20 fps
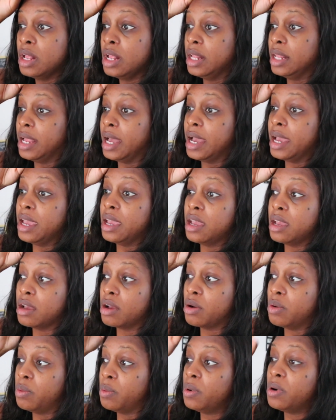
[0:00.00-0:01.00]

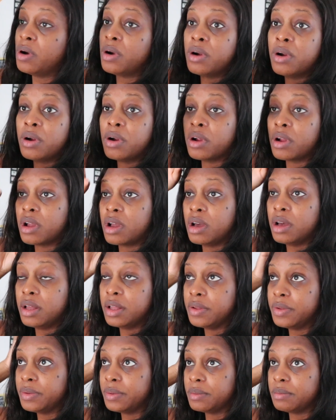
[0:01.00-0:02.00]
like work,
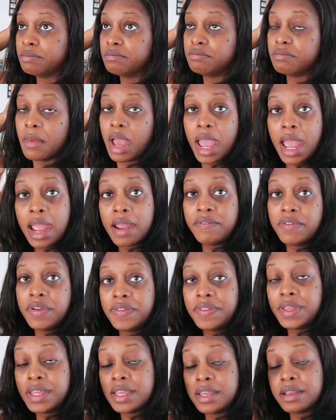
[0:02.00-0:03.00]

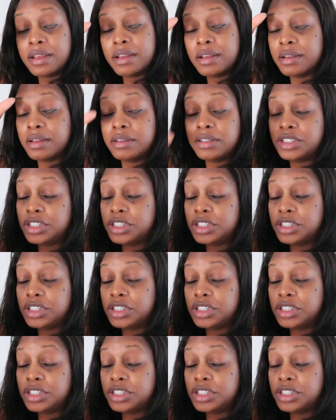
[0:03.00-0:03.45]
everything.